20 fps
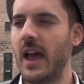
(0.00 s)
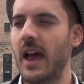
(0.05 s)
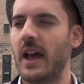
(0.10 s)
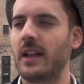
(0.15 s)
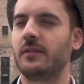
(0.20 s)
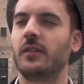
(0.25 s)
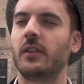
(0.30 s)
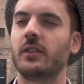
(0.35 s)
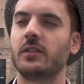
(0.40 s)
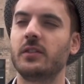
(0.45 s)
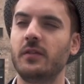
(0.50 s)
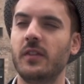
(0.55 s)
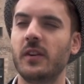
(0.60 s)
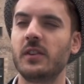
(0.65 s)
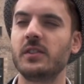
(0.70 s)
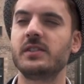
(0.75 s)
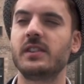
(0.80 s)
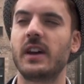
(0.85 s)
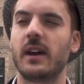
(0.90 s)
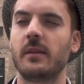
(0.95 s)
and for the
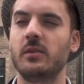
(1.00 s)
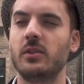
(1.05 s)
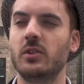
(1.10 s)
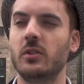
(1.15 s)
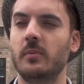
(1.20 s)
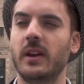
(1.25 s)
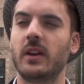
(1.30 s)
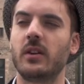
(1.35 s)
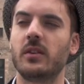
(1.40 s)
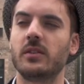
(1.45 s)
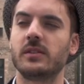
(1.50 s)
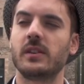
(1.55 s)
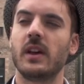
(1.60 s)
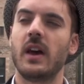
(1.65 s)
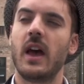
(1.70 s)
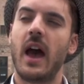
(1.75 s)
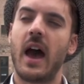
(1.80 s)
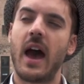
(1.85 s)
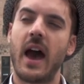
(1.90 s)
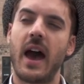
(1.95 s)
first time, because
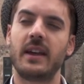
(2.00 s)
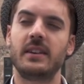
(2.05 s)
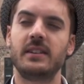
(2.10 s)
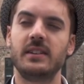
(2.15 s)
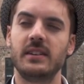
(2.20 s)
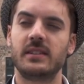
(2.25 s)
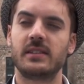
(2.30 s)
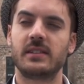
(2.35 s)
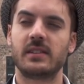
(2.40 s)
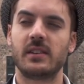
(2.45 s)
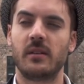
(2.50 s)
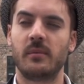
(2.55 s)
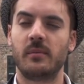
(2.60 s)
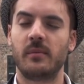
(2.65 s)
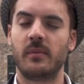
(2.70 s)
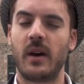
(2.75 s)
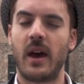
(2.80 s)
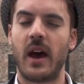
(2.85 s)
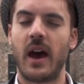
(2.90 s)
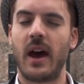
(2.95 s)
I did
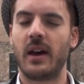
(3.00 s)
some